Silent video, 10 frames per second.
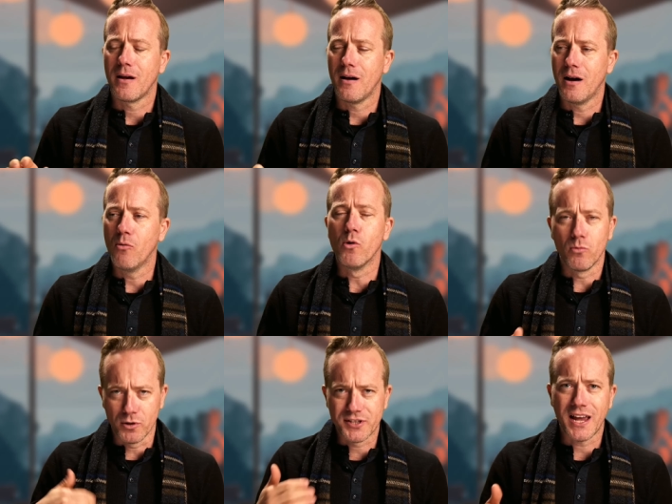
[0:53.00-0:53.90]
uh, will,
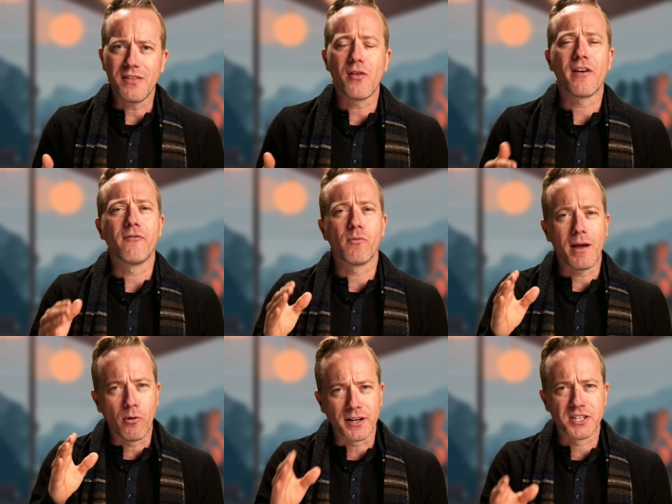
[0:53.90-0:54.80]
will, say that
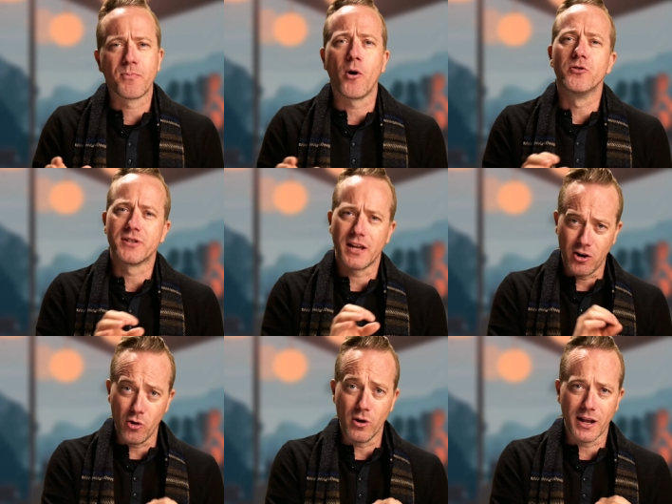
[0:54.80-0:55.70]
they were exposed at
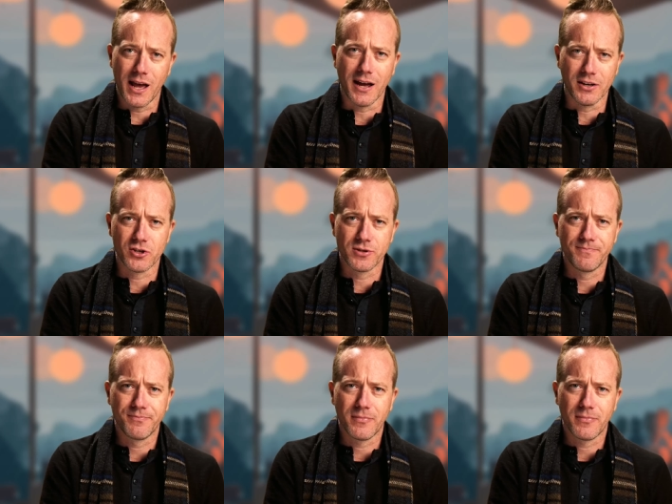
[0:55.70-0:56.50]
an early age.